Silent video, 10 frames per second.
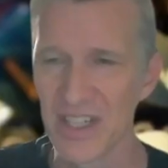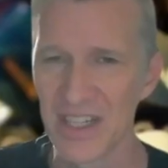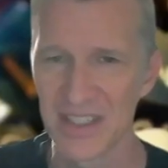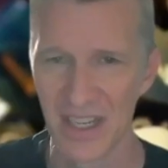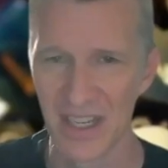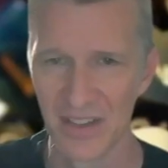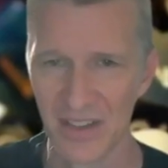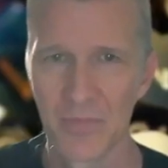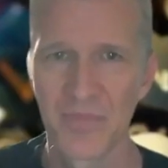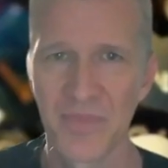10s,
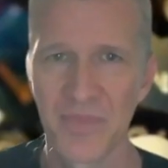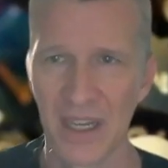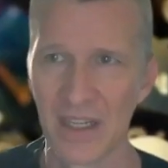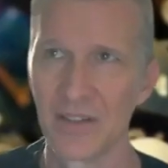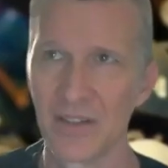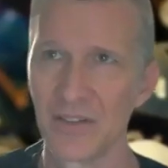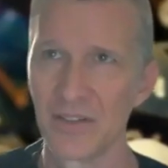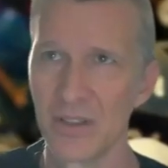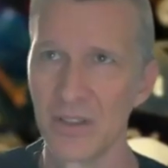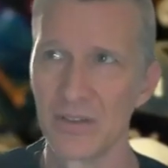and
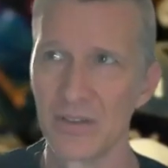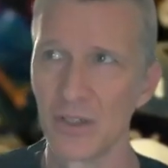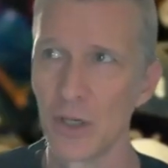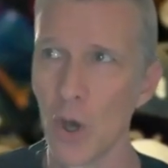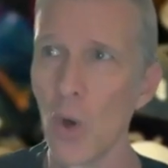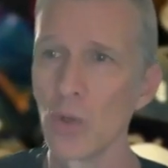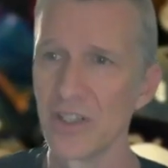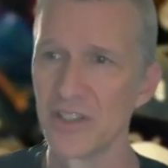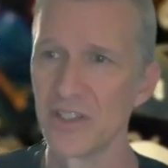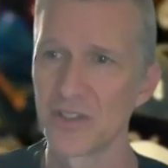the goal
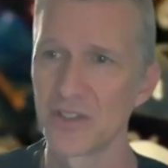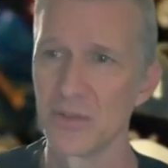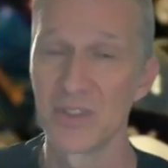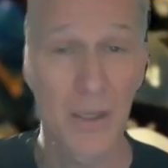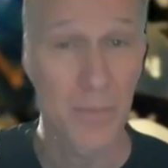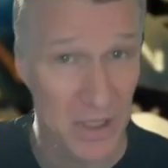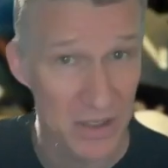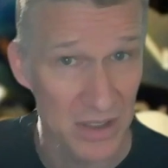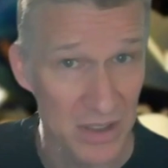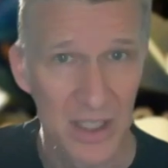is to
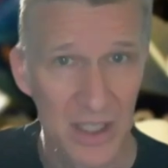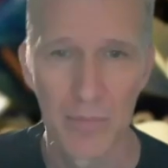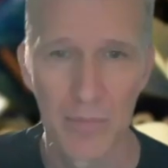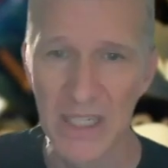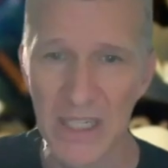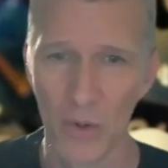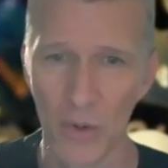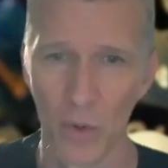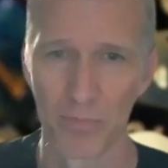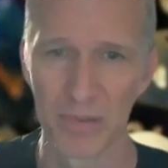typically meet
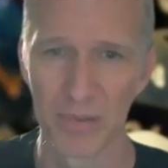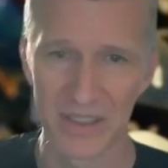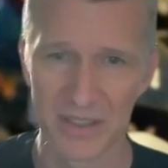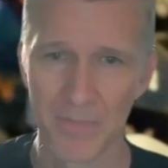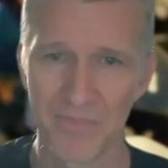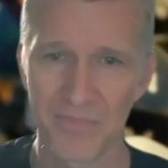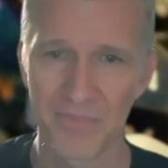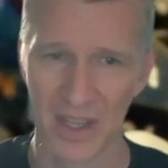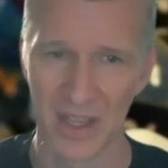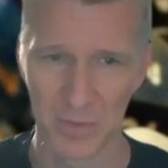or beat
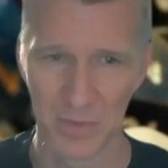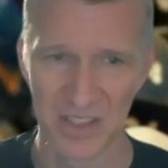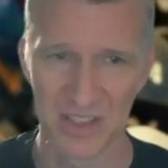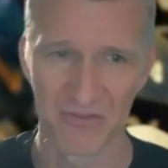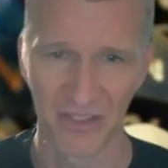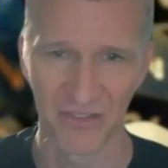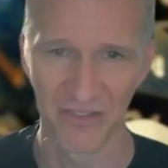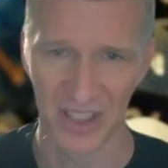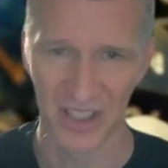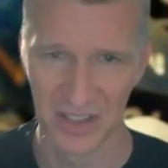a specific
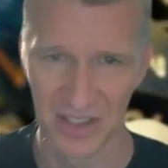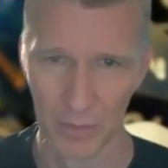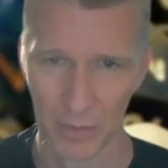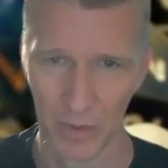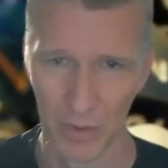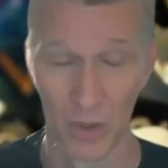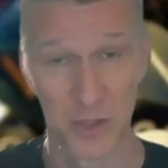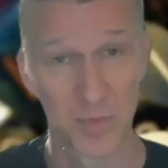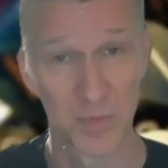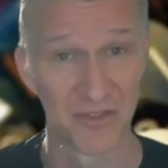fixed number or a
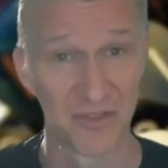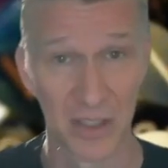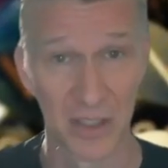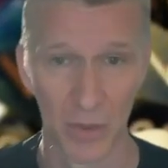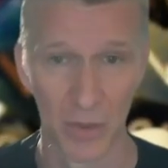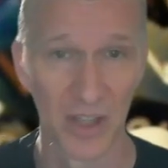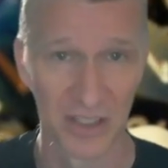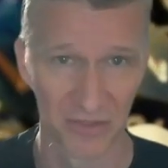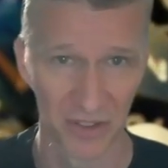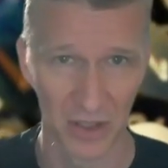specific number, a
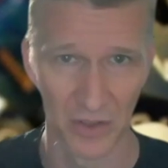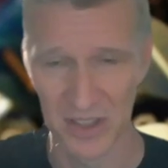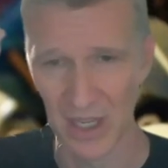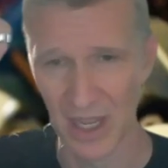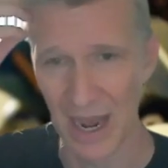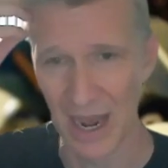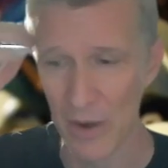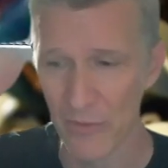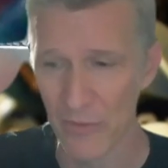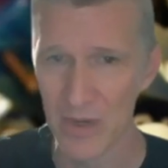difficulty. And
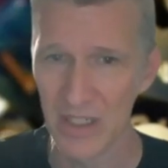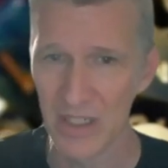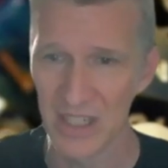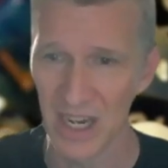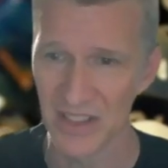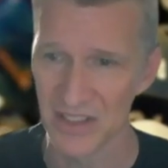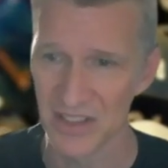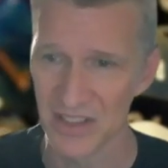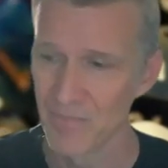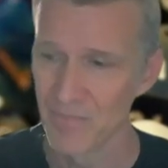however many dice
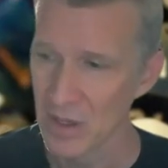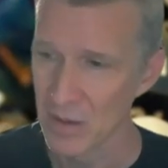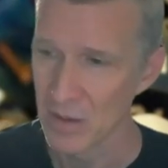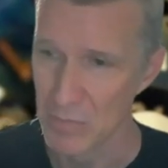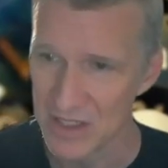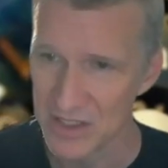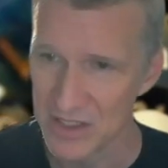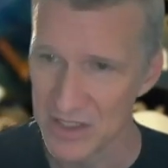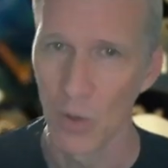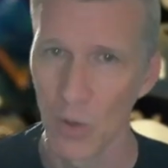meet
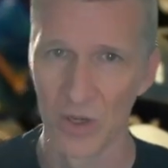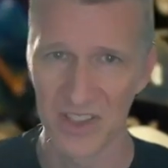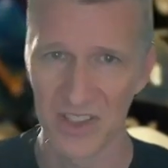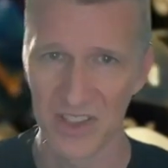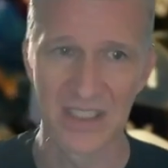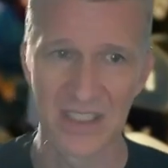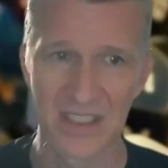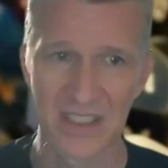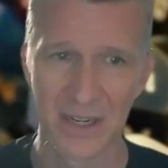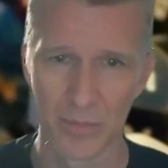or exceed that
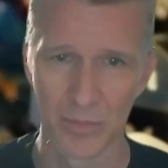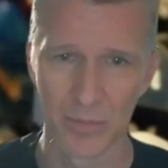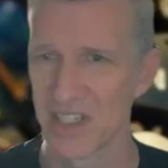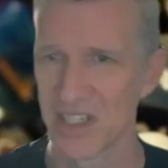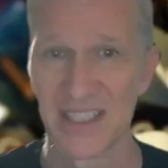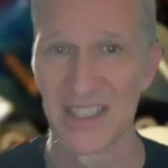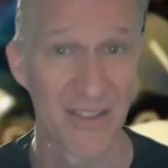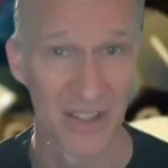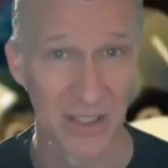number, say 7,